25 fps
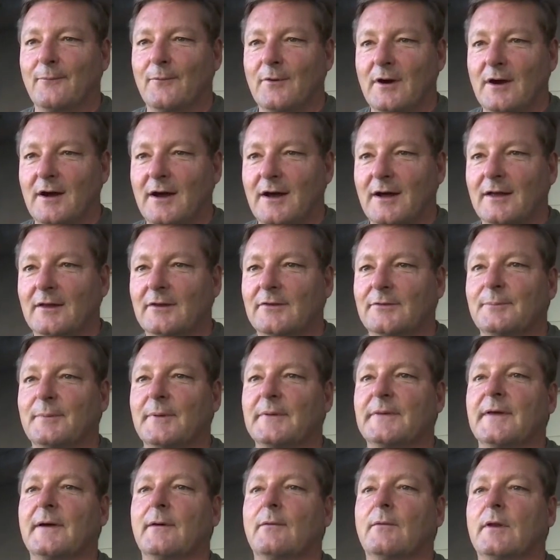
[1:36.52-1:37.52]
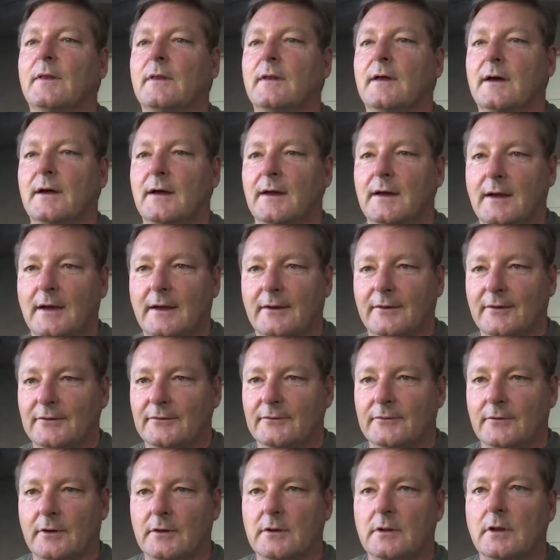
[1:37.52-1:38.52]
was, but then when the, I
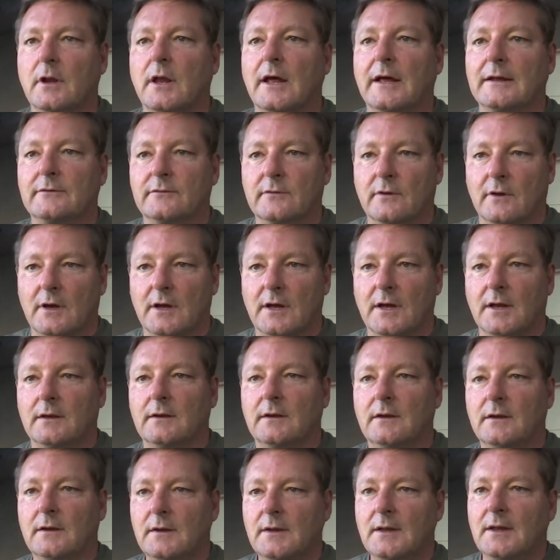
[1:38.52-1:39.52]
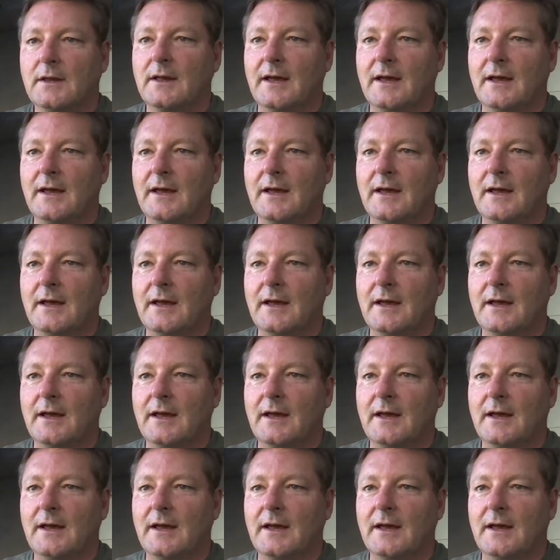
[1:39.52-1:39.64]
couldn't turn the lights on,